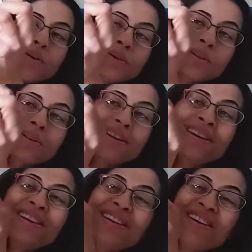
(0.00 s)
hold it
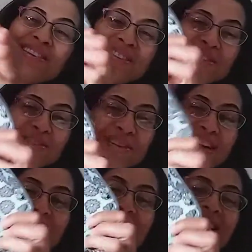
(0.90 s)
this way.